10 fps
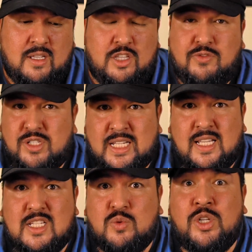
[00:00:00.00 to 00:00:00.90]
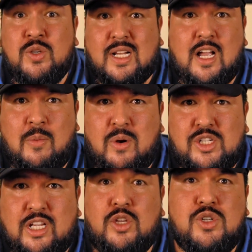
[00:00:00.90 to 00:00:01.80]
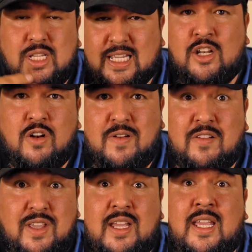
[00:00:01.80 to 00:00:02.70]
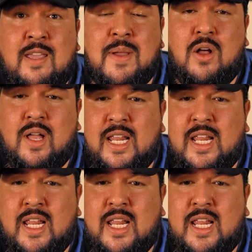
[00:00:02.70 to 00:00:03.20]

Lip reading: The first thing is when you get a copyright strike, you usually get notified via email, and it